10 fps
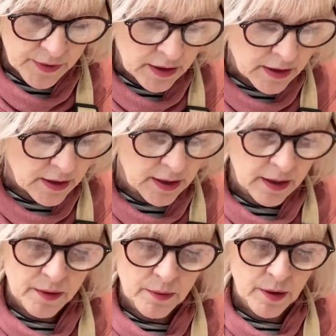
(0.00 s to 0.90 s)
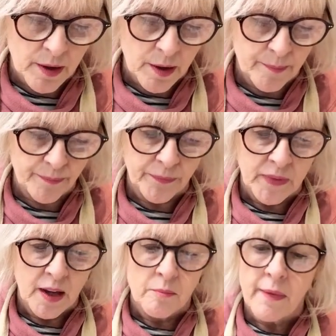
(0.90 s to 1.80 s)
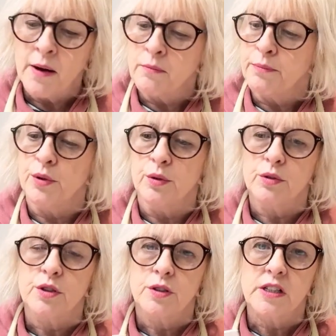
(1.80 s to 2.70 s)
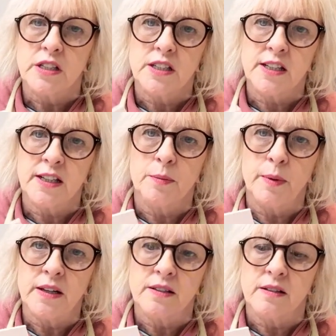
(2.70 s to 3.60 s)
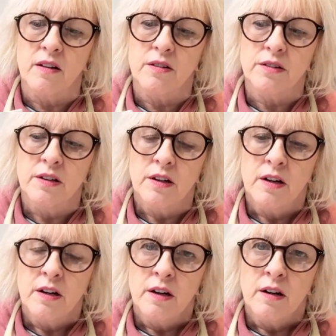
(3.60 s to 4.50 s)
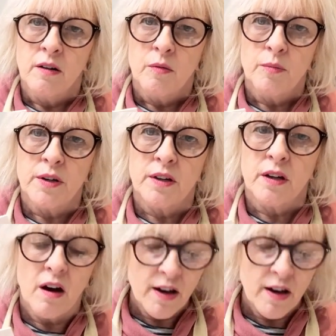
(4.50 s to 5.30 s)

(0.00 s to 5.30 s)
us like mount board to stick bits on, but I